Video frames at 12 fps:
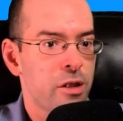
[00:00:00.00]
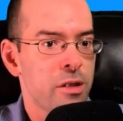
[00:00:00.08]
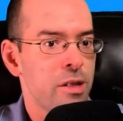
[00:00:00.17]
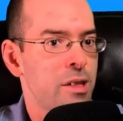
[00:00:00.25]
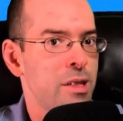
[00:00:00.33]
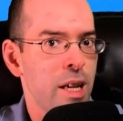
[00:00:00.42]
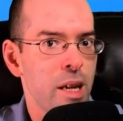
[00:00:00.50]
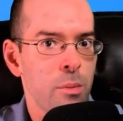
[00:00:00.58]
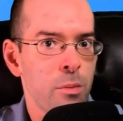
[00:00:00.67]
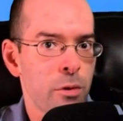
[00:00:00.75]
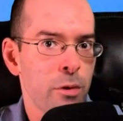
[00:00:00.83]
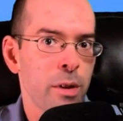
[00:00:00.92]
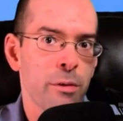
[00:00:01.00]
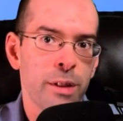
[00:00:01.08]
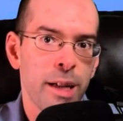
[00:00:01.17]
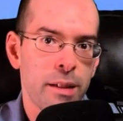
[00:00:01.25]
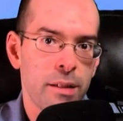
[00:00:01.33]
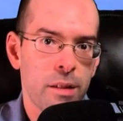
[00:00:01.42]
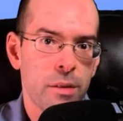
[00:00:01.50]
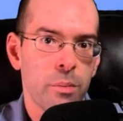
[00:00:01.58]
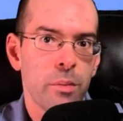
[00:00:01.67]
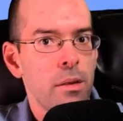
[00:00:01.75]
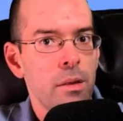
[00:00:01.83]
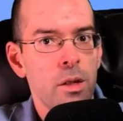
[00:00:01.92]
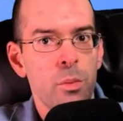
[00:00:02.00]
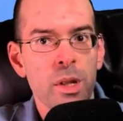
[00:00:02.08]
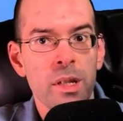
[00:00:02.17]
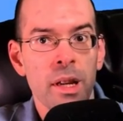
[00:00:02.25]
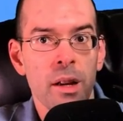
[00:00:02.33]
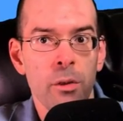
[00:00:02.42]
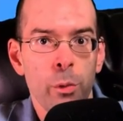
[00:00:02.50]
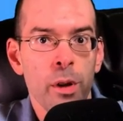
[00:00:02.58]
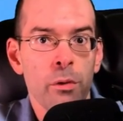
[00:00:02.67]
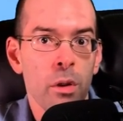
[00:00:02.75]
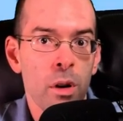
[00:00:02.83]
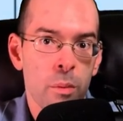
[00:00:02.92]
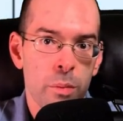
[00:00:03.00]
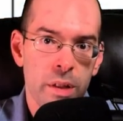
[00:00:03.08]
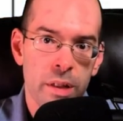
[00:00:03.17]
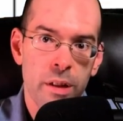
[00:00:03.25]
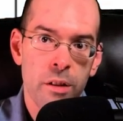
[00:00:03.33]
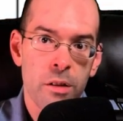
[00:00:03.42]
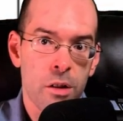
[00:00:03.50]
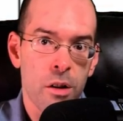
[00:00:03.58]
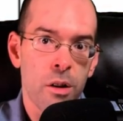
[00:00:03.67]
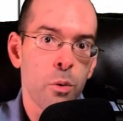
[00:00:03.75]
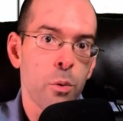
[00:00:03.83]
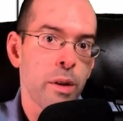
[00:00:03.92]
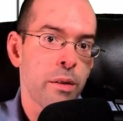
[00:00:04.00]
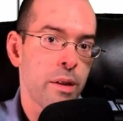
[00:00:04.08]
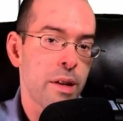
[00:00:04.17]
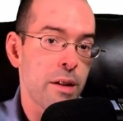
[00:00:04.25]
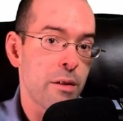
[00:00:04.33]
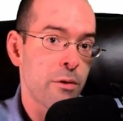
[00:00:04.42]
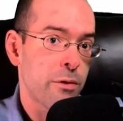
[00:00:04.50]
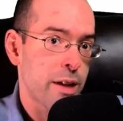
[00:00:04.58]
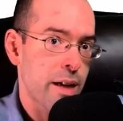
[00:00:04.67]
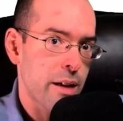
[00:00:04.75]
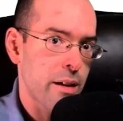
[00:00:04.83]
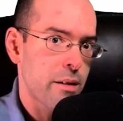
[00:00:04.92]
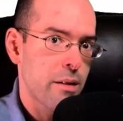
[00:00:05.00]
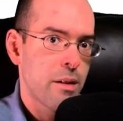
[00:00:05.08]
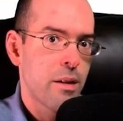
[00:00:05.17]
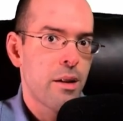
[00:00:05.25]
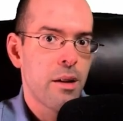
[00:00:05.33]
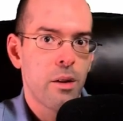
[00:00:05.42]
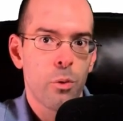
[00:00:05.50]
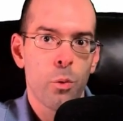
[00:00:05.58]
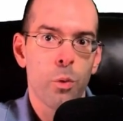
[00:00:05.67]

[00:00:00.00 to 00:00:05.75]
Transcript: the same 3 flats. This means that if we run up the scale starting with E flat, we're